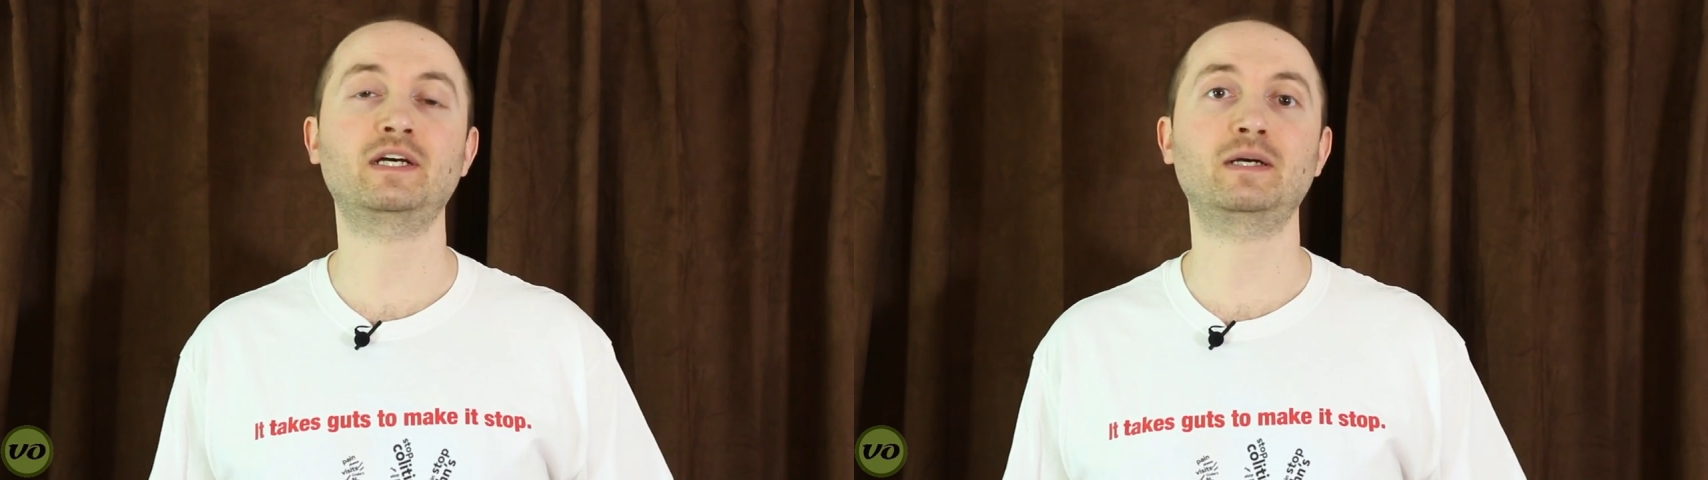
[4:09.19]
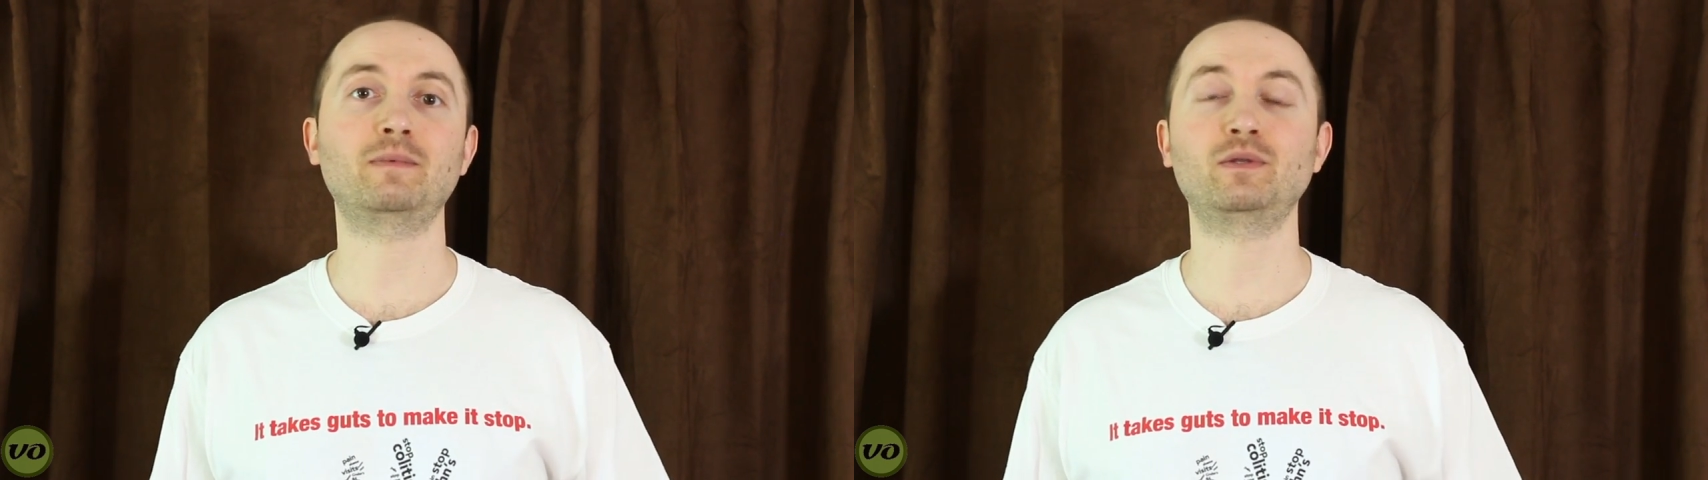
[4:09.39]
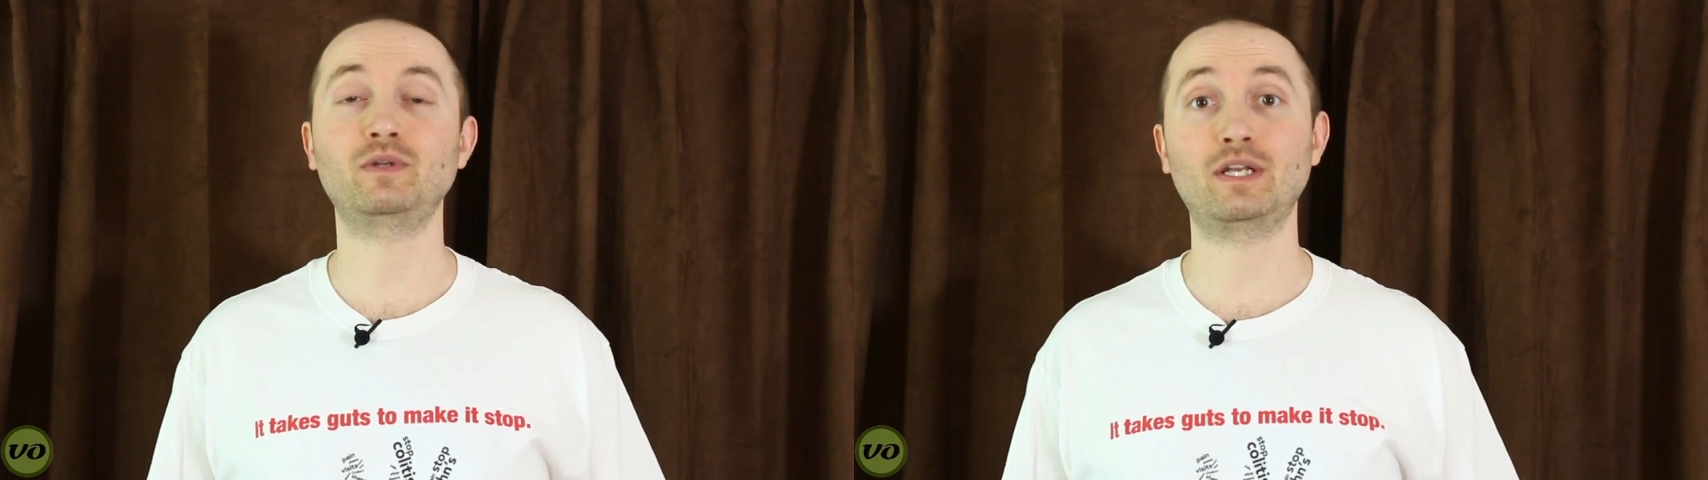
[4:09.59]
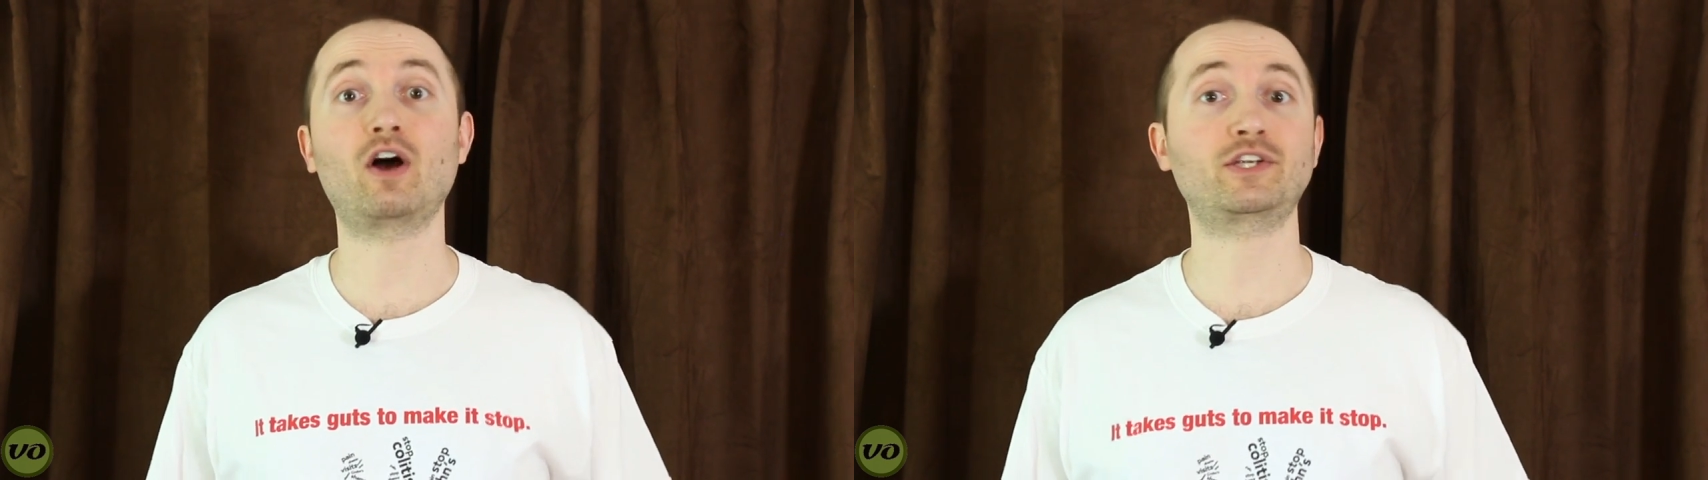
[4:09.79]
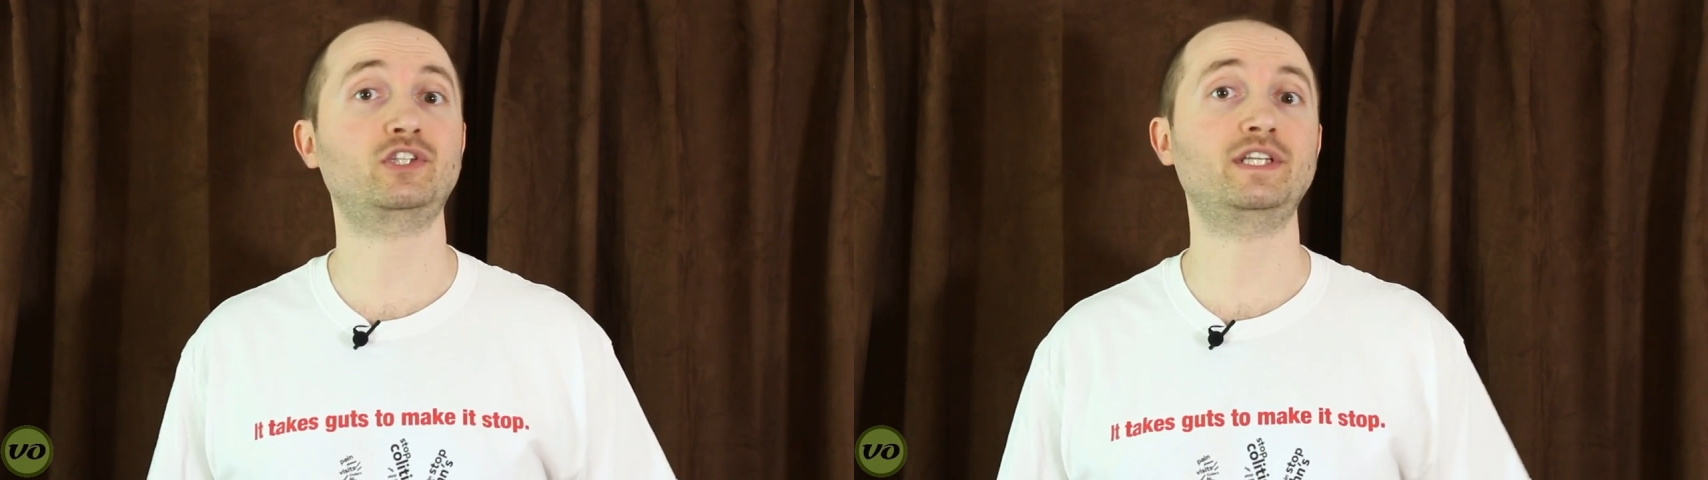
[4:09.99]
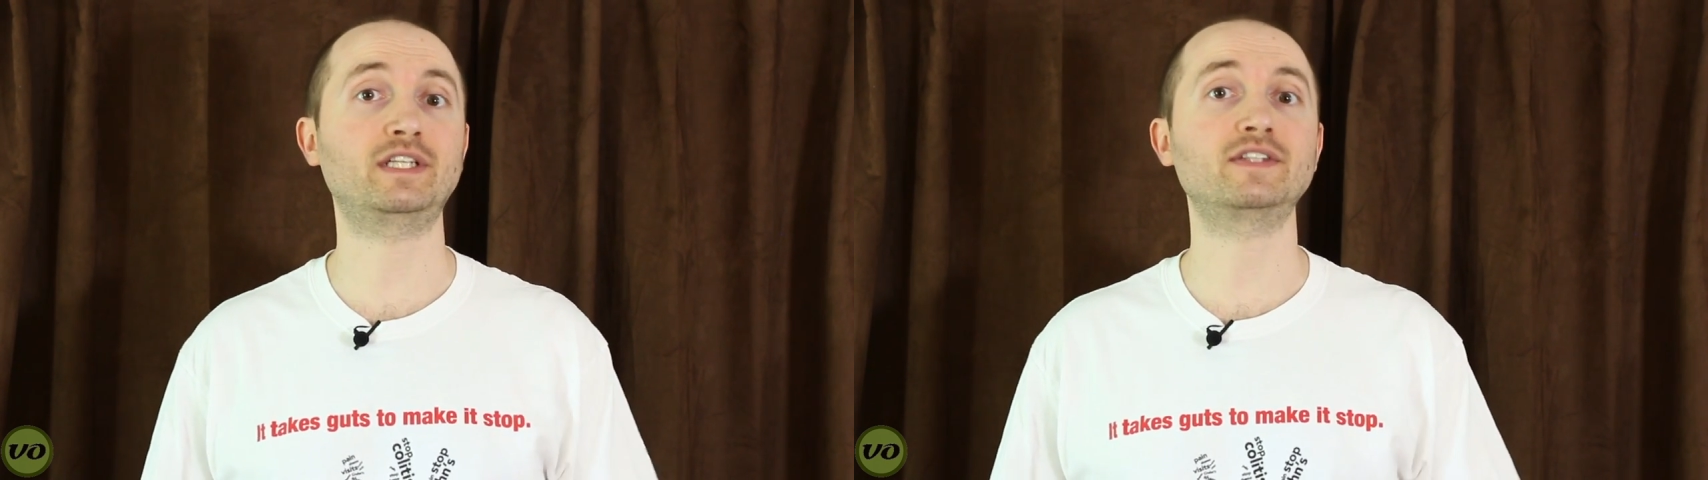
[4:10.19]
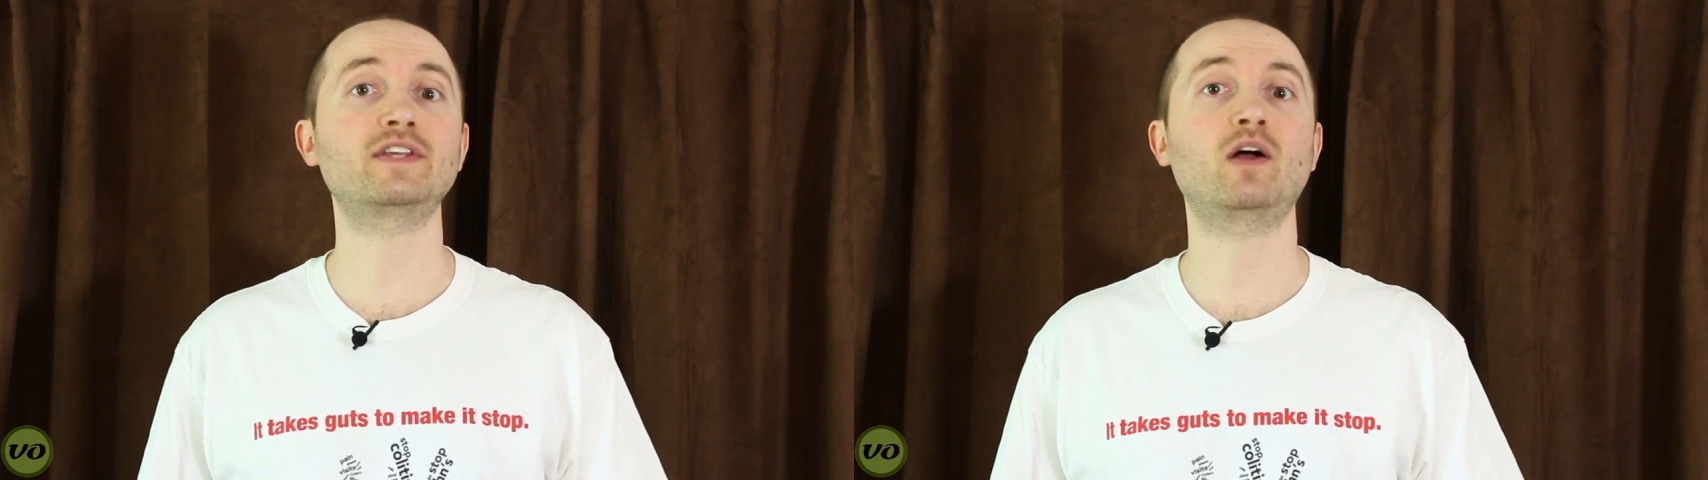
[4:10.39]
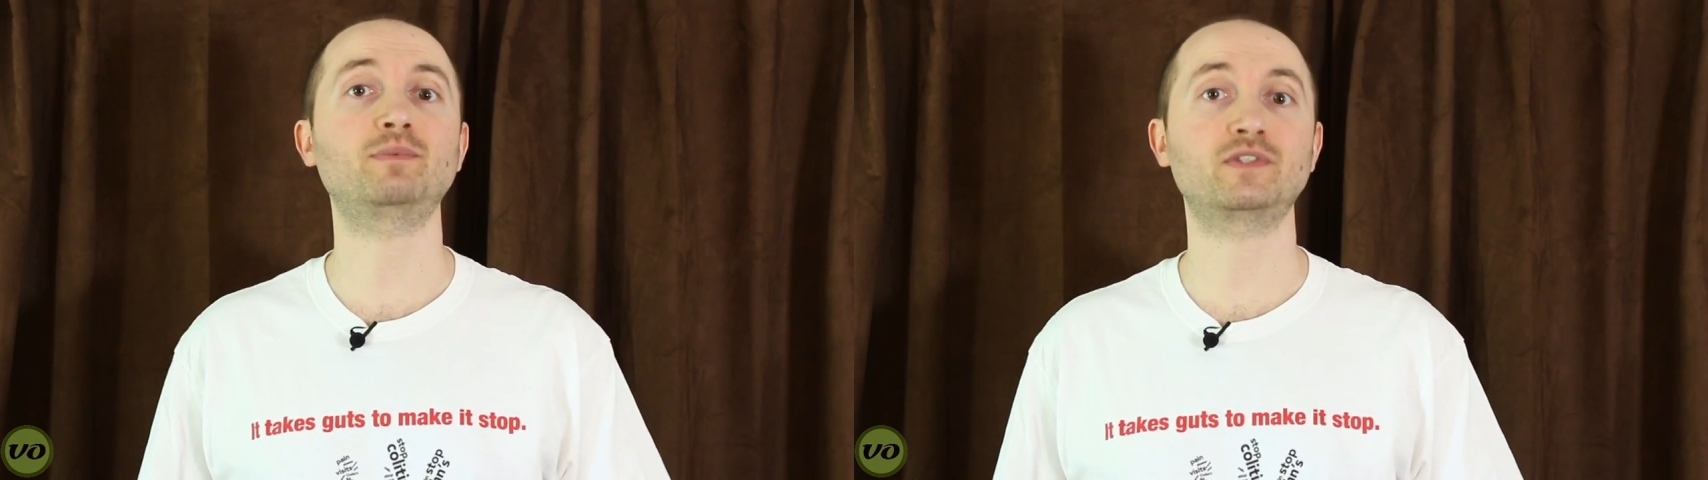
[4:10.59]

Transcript: Um, it. It actually does help